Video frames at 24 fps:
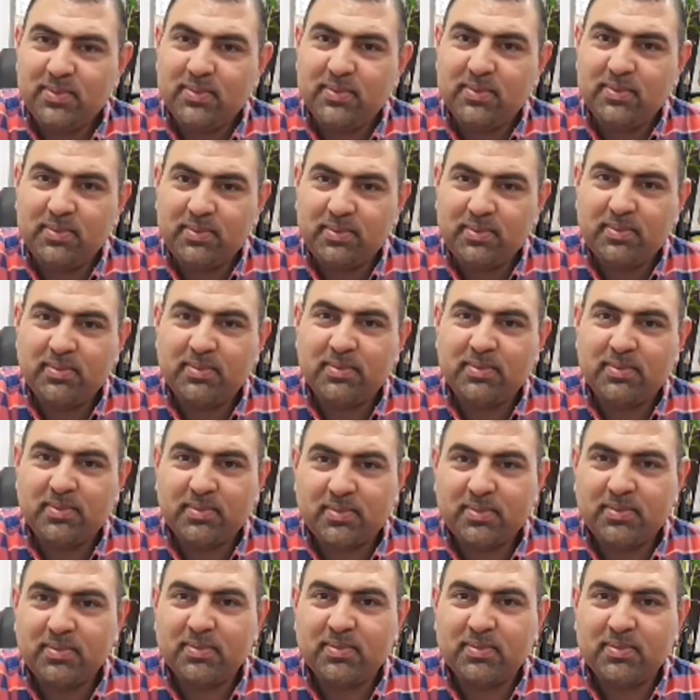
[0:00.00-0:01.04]

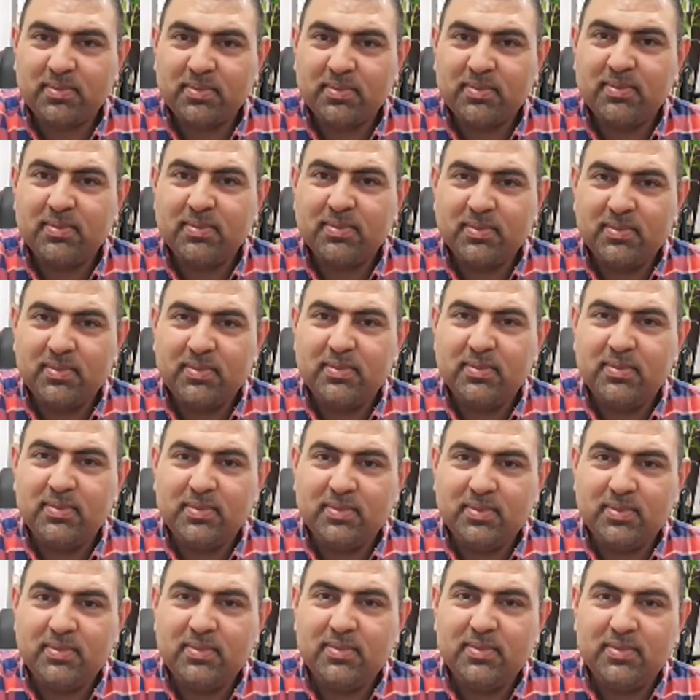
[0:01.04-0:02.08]

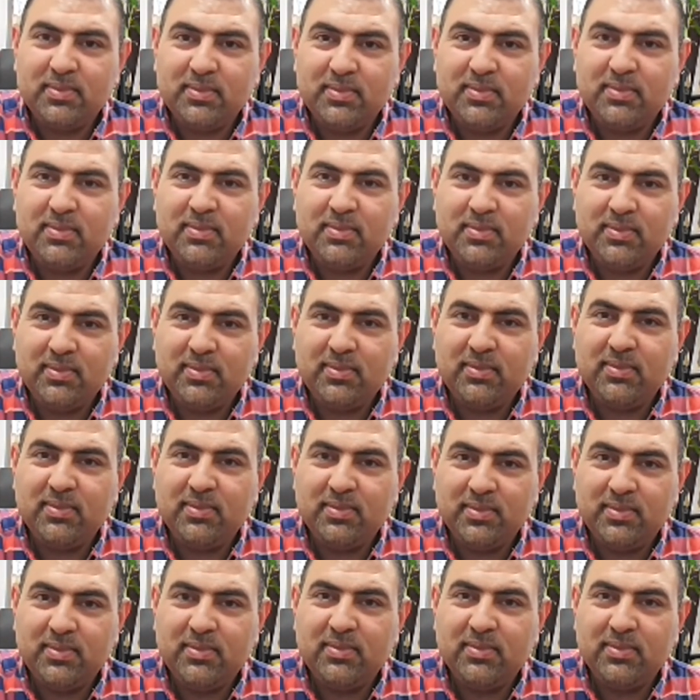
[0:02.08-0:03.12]

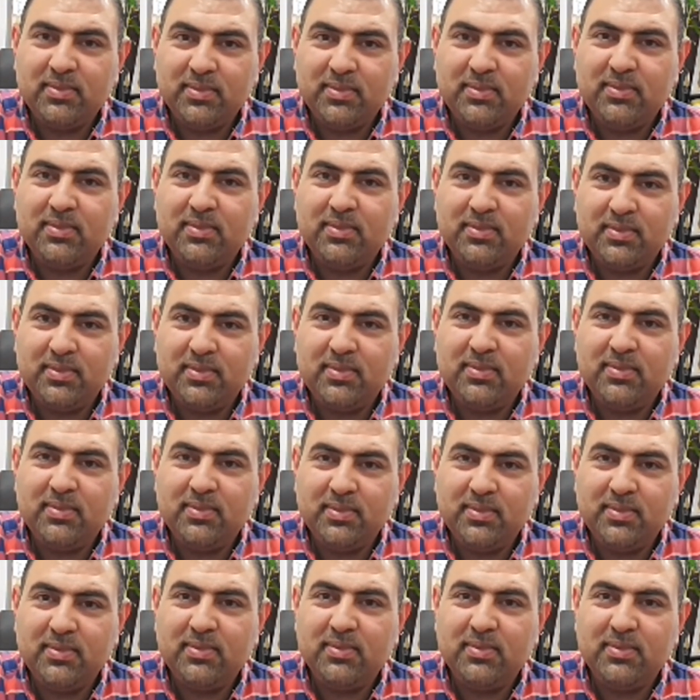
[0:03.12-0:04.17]

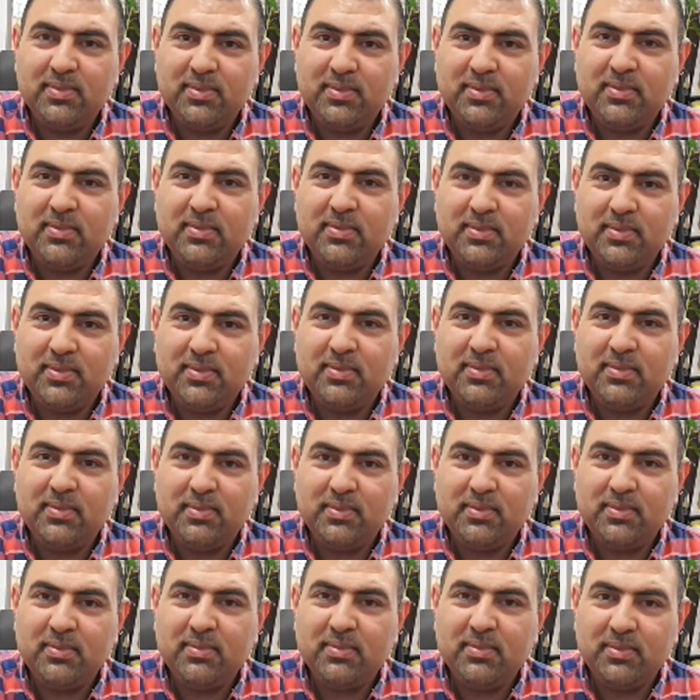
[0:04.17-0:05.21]

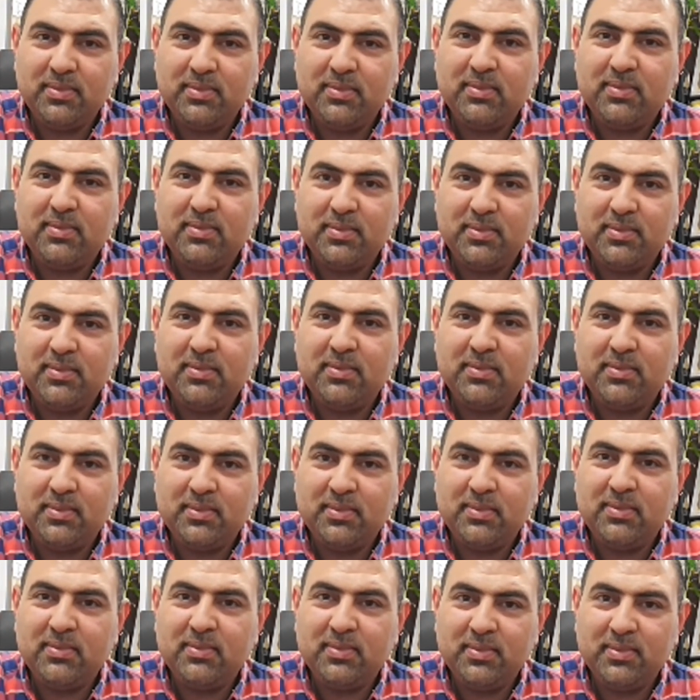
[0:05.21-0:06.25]

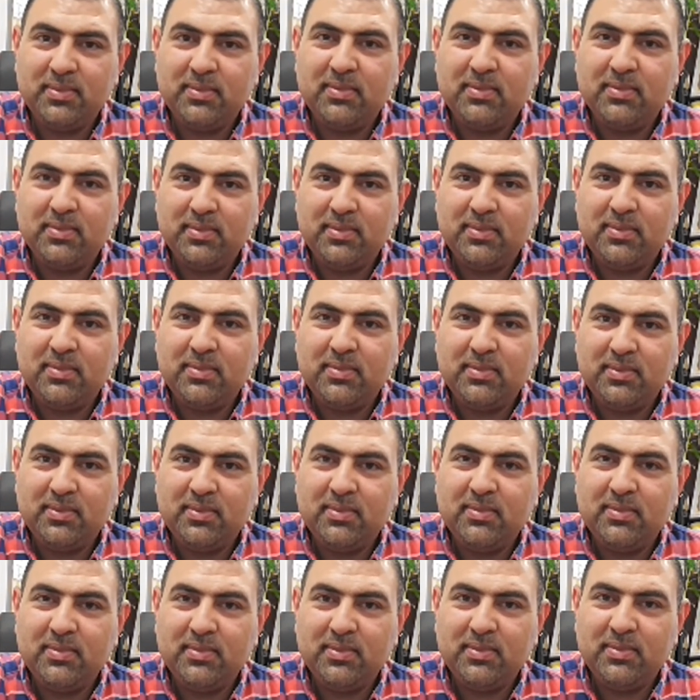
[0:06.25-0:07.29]

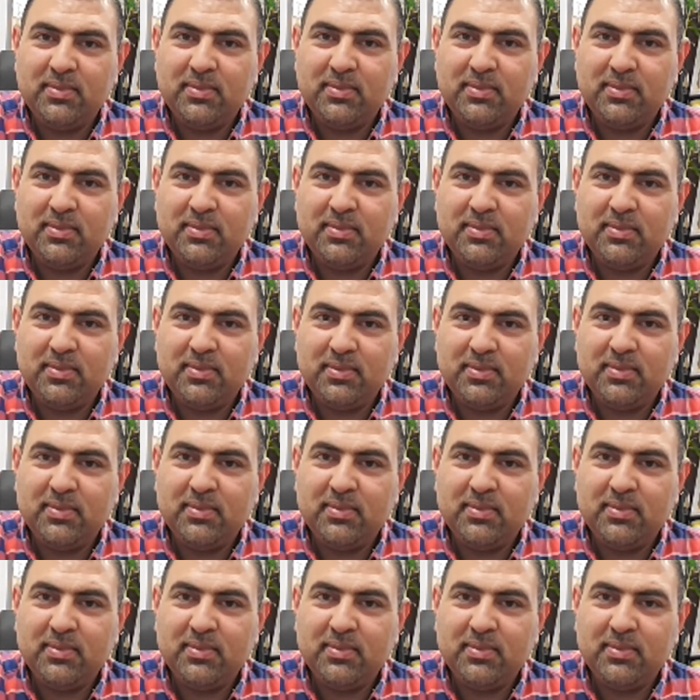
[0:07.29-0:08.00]
No words are spoken by the person on screen.